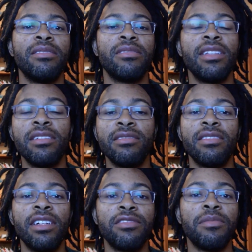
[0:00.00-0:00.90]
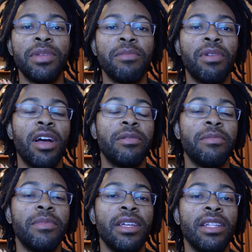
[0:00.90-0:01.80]
So that was a big
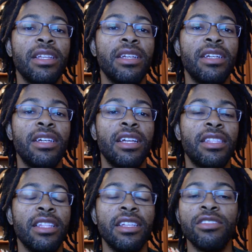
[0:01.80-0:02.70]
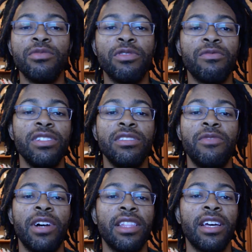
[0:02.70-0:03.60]
problem, man. I think that was one reason
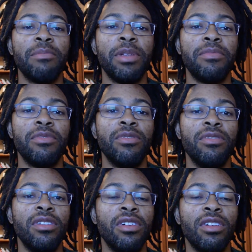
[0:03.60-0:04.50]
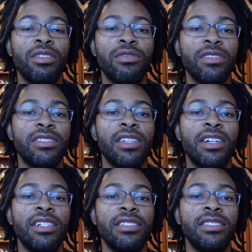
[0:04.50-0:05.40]
why a lot of people
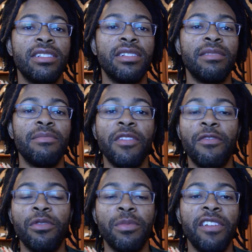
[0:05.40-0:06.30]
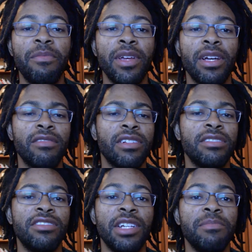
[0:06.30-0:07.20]
criticized the former FBI
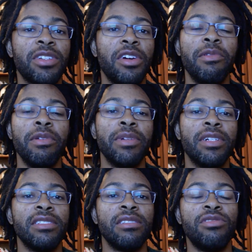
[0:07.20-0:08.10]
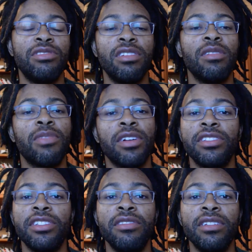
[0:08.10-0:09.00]
director James Comey, because he should have
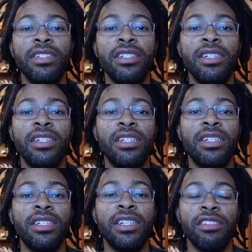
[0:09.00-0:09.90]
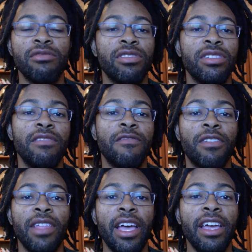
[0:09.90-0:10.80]
prosecuted Hillary Clinton
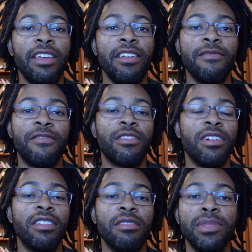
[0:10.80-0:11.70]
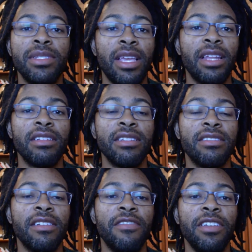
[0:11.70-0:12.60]
for that and for other
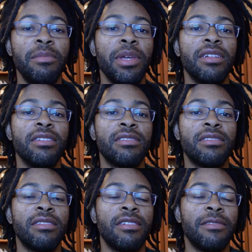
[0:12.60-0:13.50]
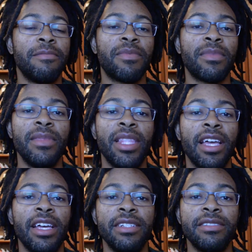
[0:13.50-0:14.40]
mishandlings of emails
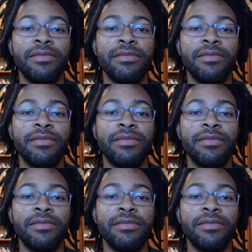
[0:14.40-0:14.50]
that